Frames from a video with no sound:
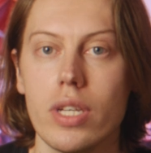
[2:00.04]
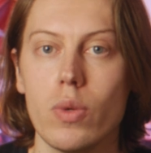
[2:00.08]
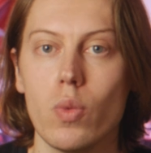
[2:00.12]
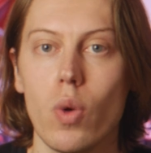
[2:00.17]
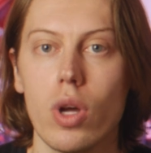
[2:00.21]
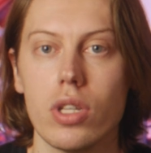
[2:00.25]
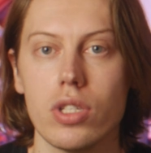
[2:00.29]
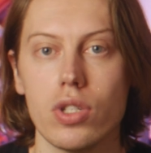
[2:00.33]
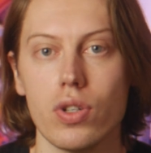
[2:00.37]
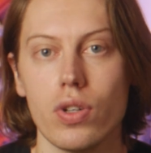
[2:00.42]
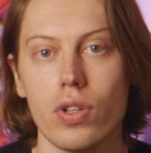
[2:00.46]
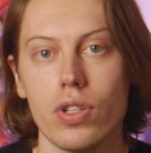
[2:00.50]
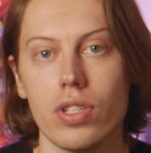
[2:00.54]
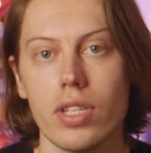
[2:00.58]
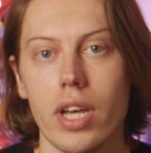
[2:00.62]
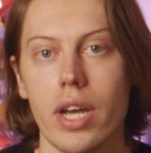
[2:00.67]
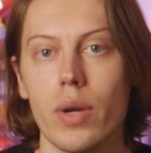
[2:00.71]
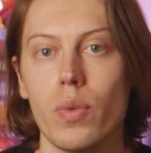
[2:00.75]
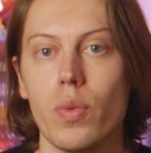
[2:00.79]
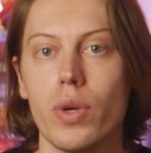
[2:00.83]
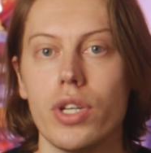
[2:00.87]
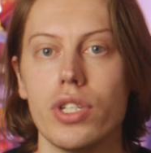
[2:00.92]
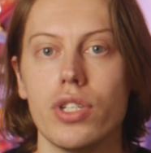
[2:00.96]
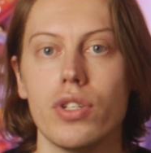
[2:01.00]
what toys
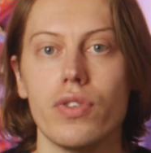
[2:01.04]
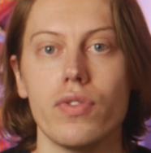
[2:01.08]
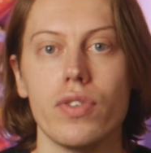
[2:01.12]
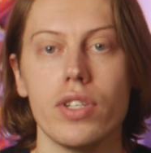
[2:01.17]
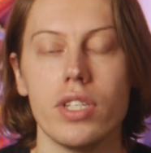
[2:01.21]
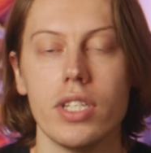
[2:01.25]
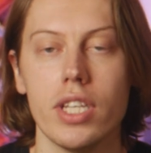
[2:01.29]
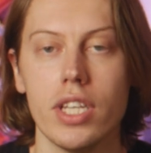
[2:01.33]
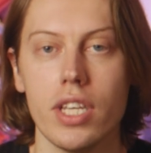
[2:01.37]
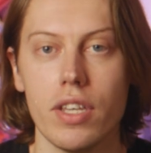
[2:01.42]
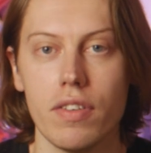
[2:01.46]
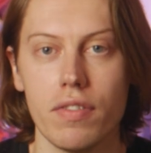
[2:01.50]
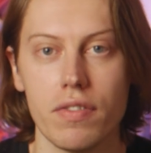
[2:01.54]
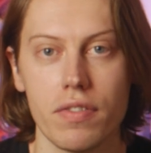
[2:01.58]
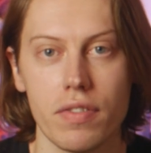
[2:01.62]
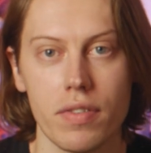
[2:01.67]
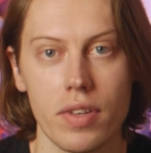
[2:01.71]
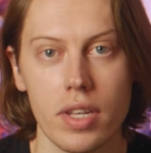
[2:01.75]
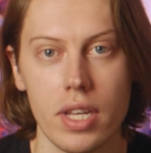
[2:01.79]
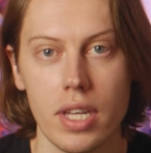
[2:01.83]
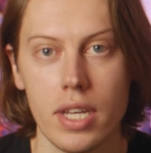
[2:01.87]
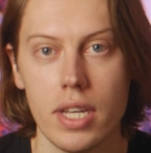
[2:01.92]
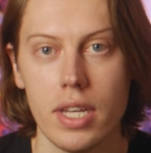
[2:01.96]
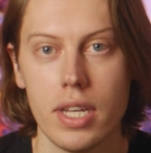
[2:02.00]
I wished to receive.
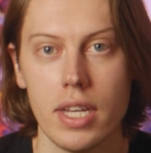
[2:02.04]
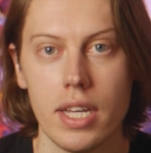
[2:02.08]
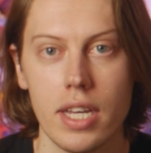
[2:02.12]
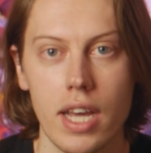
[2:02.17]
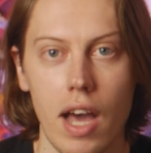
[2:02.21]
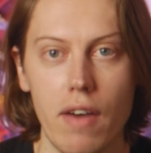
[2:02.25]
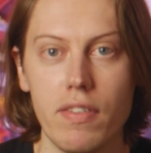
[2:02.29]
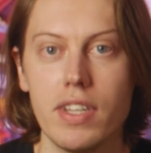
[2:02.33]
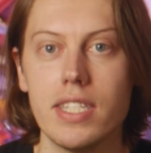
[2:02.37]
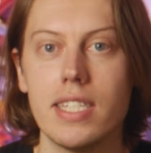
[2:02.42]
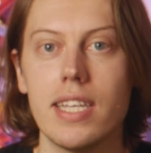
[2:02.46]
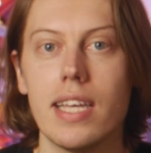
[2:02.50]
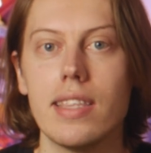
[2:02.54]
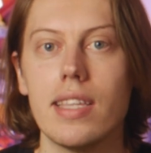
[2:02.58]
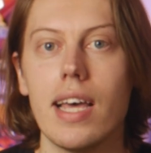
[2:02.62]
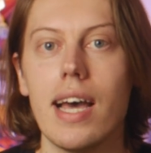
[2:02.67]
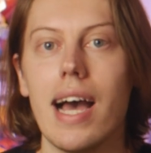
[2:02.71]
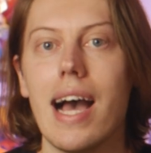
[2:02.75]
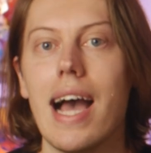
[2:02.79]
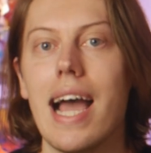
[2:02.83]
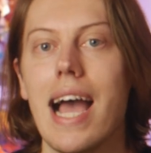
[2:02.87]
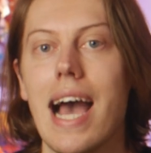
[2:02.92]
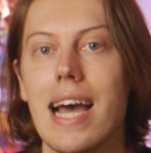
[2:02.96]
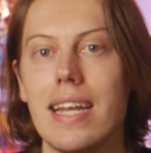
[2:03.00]
Having said
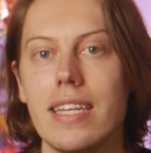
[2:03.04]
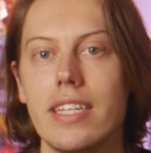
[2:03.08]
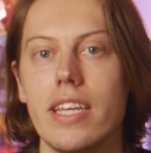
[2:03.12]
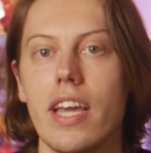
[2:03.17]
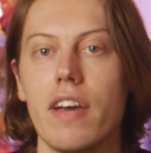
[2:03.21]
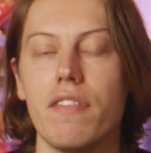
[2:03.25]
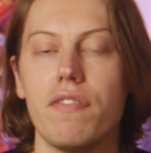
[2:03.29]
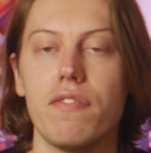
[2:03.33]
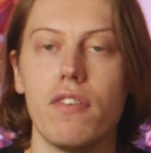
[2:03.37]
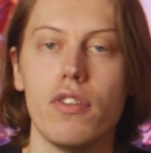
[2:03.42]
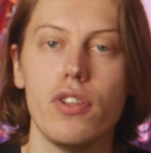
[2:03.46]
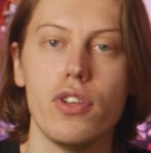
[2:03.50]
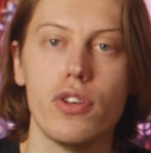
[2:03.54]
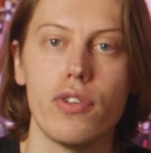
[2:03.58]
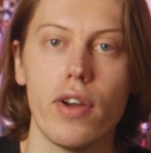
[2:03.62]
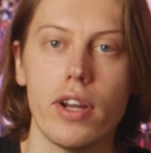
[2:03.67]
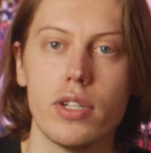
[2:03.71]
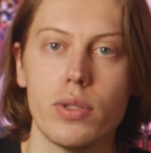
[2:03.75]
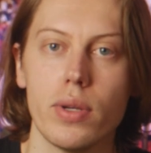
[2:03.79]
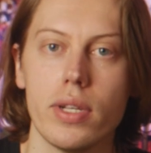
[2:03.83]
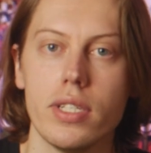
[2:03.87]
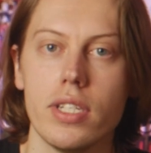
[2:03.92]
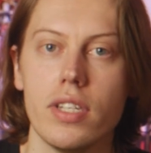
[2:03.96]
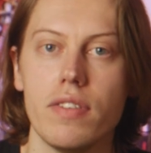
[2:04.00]
that, I hadn't yet fully
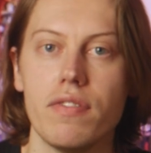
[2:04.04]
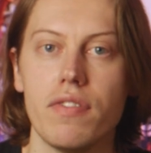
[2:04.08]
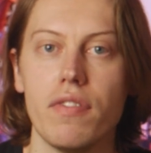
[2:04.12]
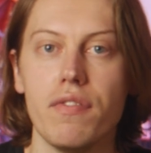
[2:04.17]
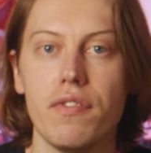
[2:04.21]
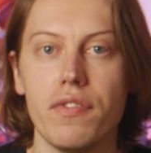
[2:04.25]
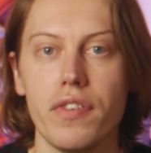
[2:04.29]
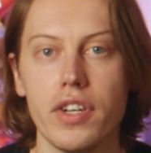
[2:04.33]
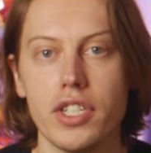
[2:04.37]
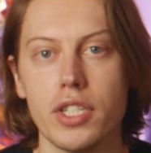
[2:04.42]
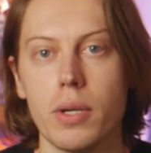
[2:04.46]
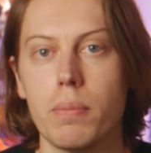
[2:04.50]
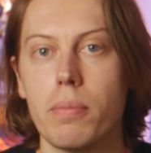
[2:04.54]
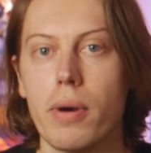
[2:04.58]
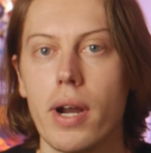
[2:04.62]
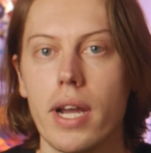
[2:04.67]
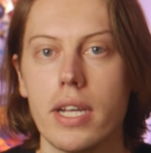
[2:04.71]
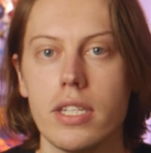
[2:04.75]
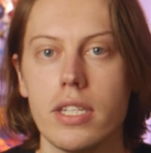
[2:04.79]
graduated from Fisher-Price